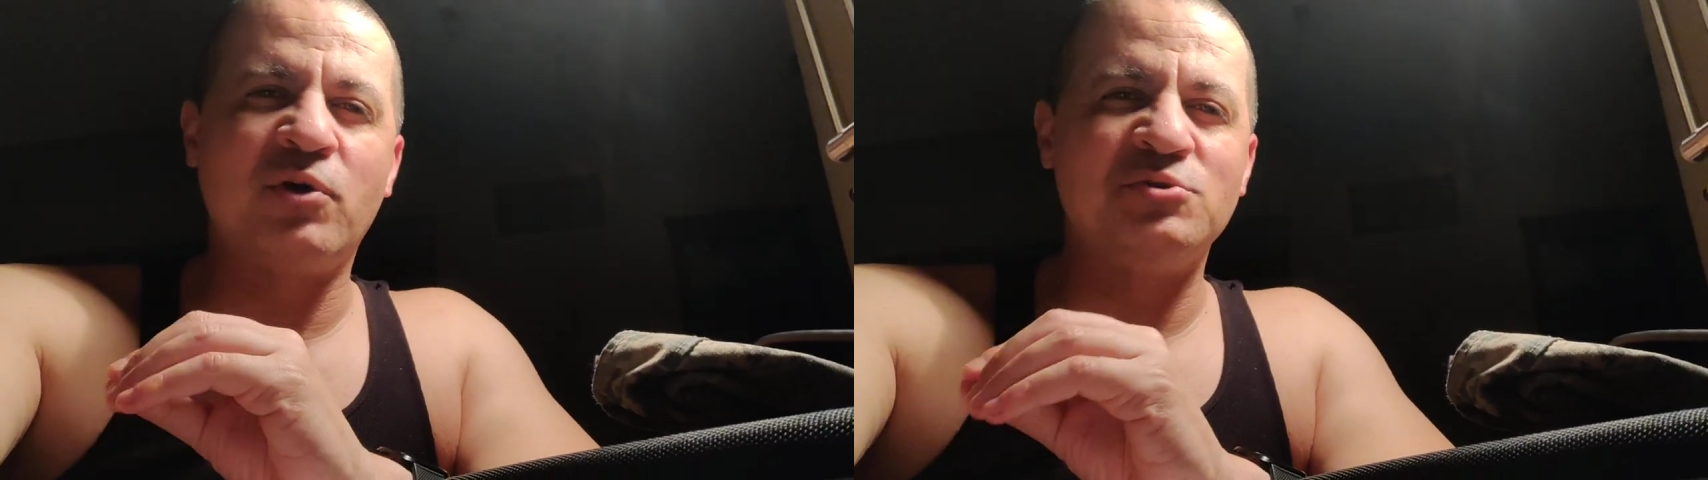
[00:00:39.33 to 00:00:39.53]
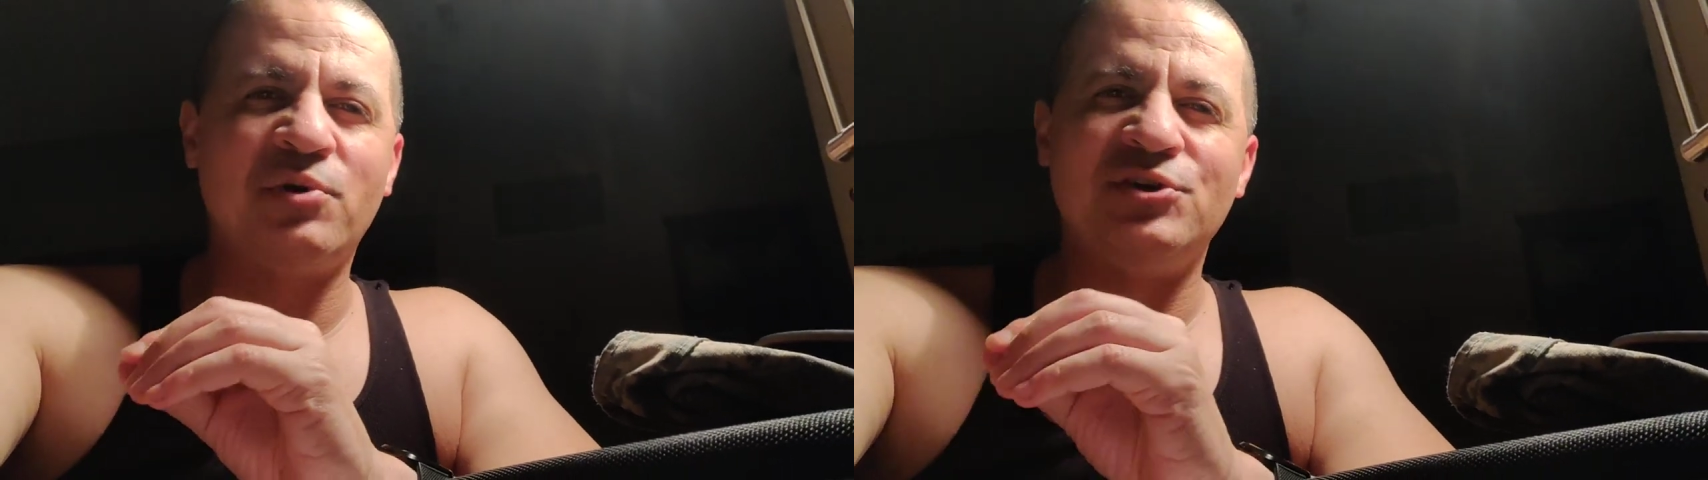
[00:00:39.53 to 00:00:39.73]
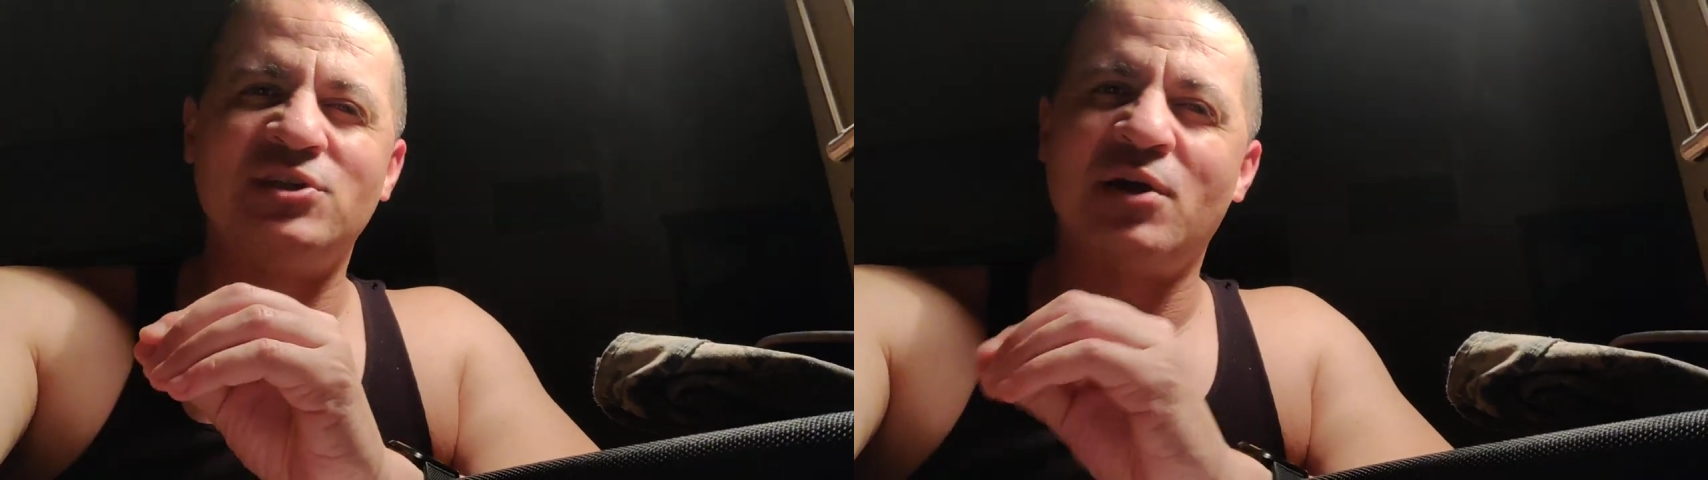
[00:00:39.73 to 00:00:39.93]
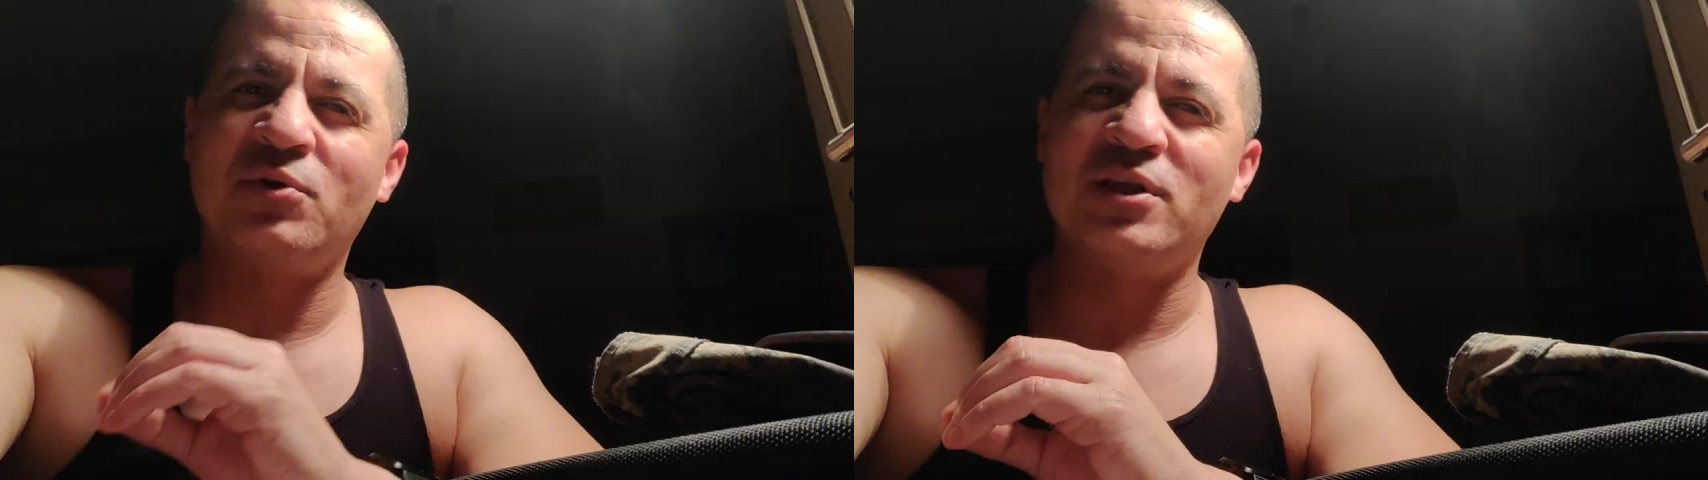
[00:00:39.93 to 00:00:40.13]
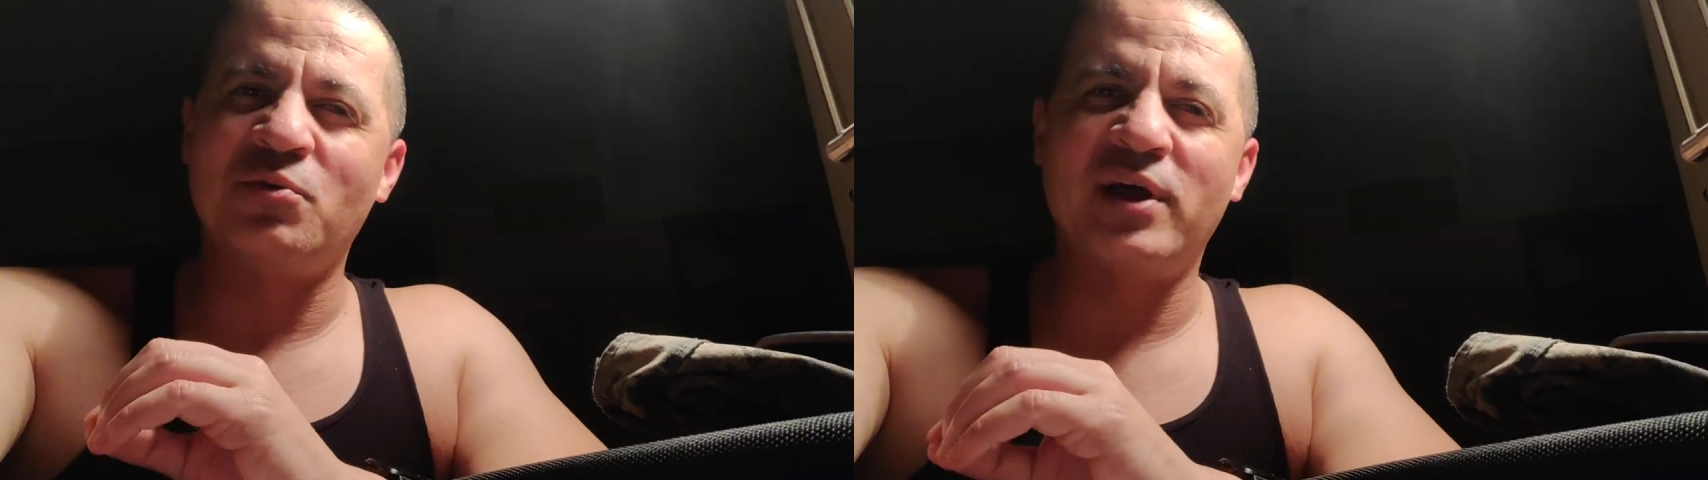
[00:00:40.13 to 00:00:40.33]
Rosemary's not
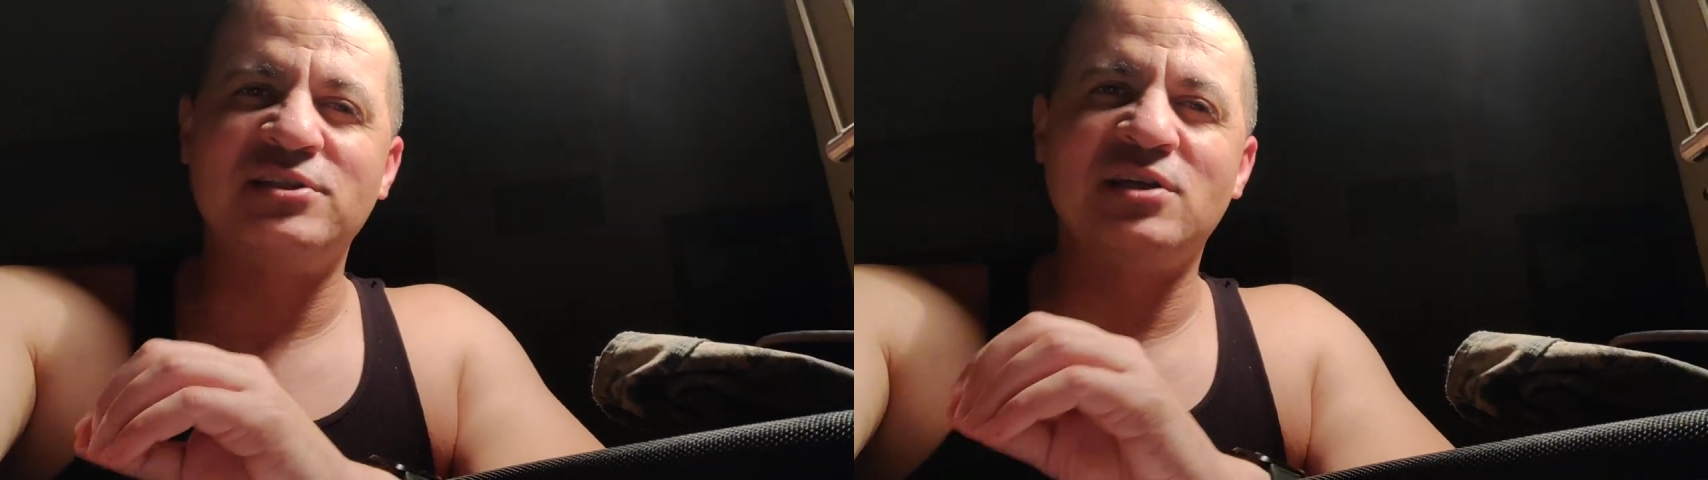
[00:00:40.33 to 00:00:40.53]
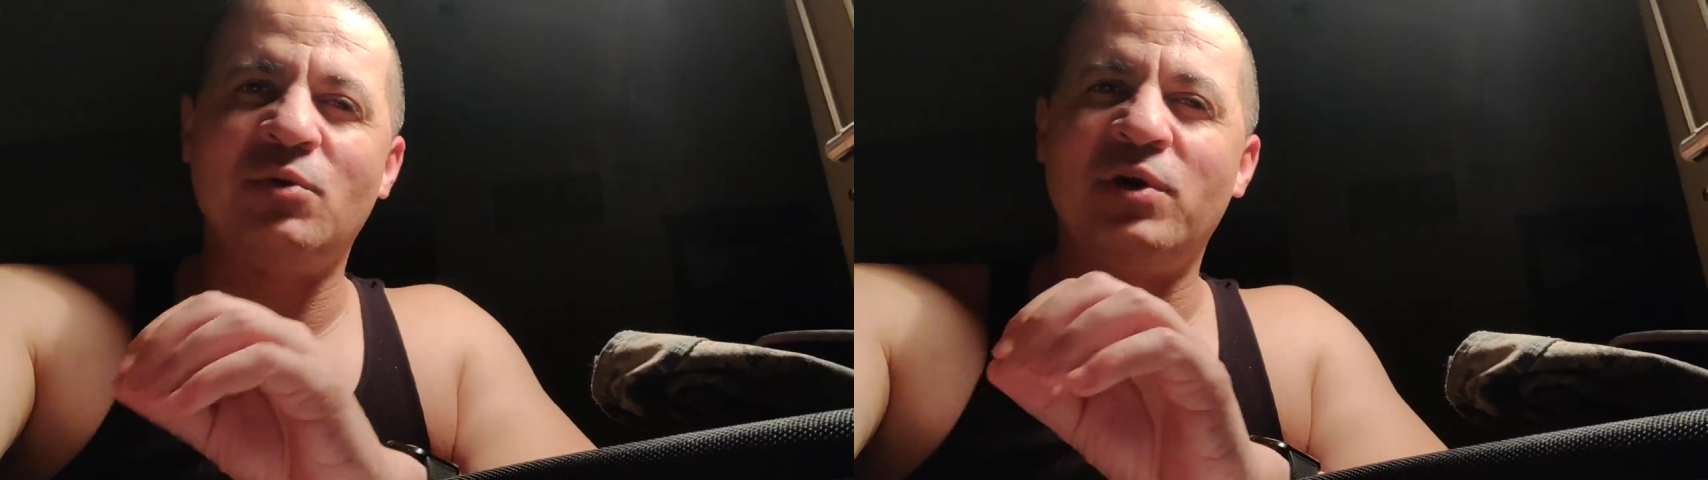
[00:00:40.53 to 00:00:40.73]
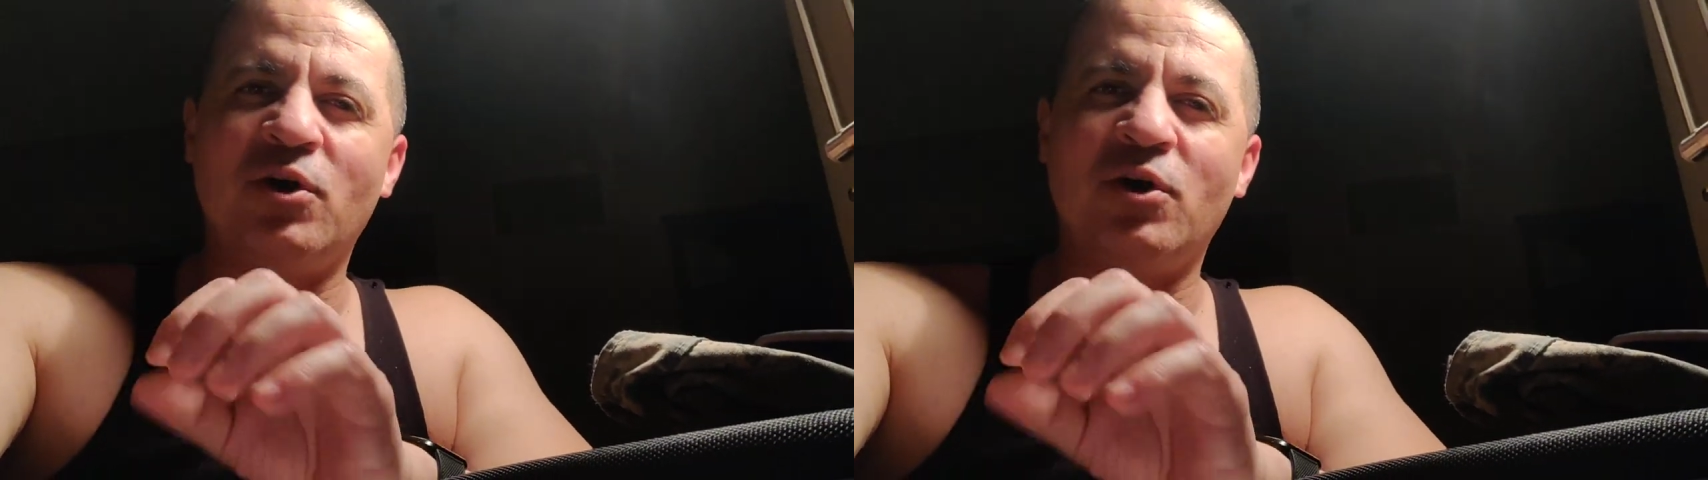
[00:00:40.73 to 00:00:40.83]
really wrestling.